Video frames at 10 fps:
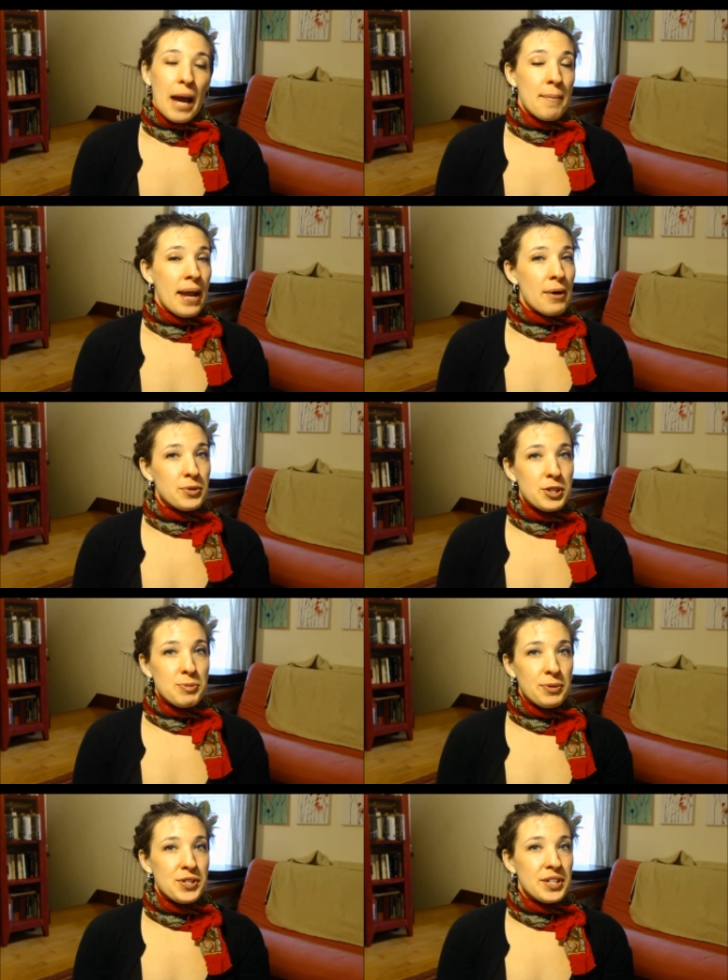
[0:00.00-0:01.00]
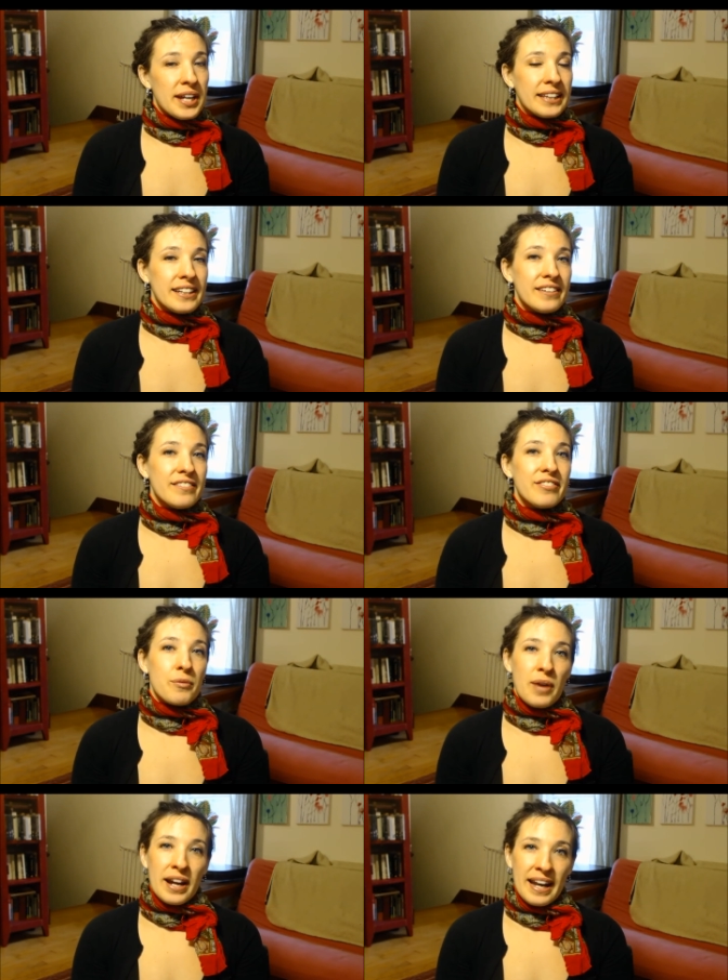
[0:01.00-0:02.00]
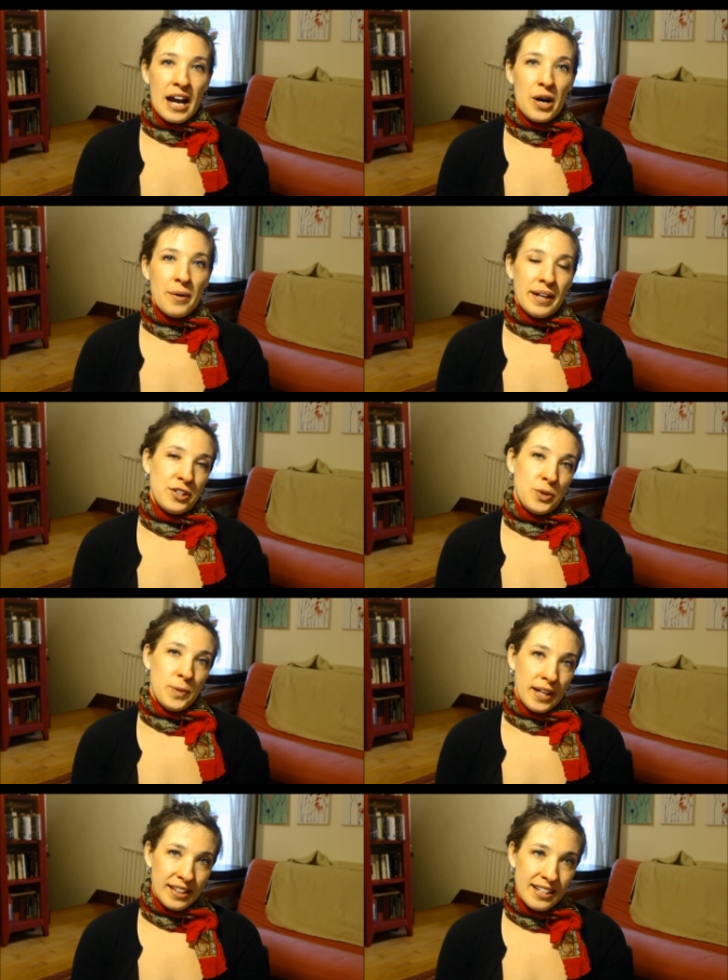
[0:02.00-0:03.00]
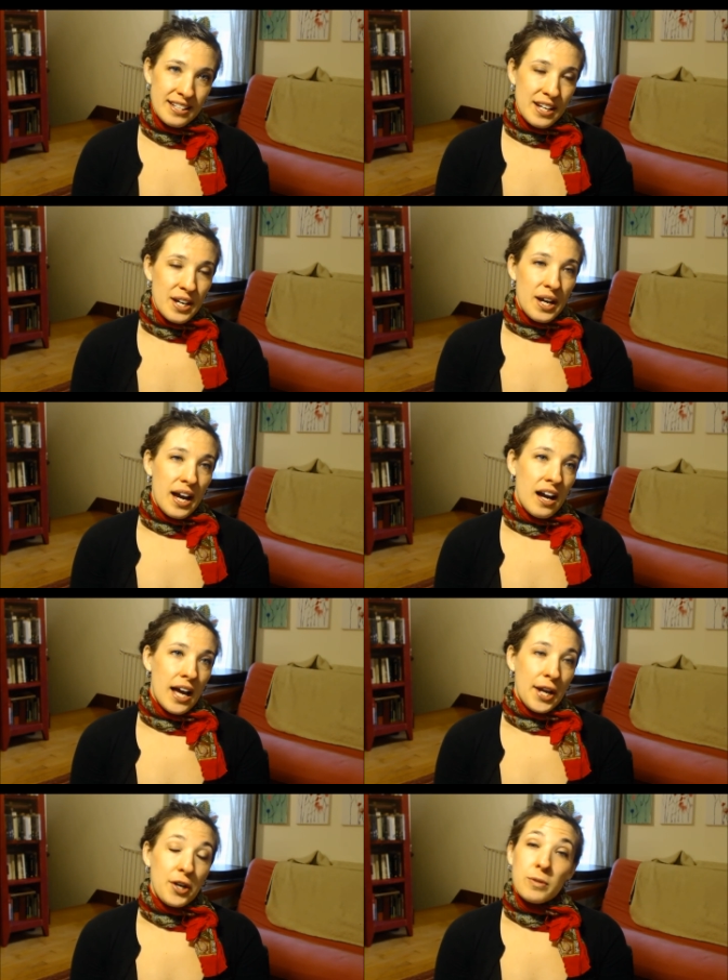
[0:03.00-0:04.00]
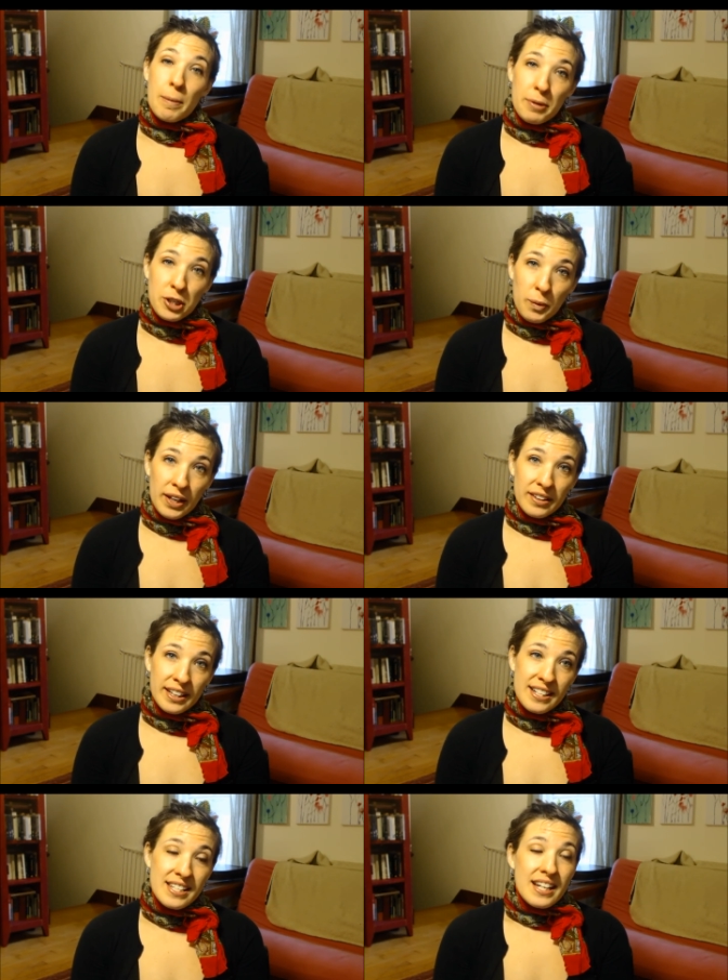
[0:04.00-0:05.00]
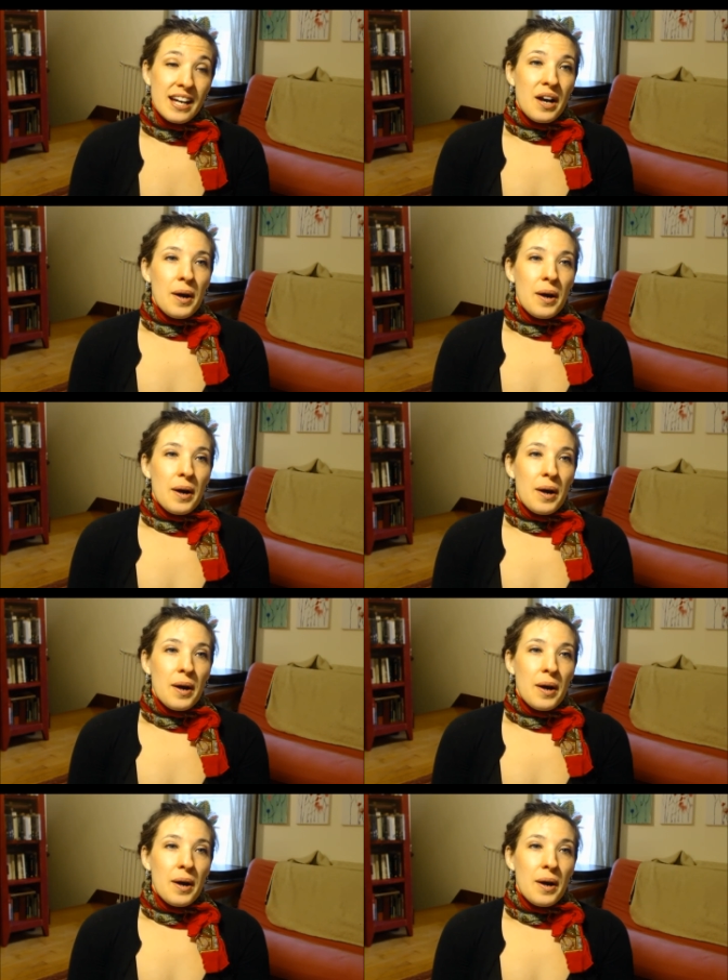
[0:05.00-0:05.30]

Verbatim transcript: I'm an outdoors person. I live right now in New England. Uh, I grew up in New England,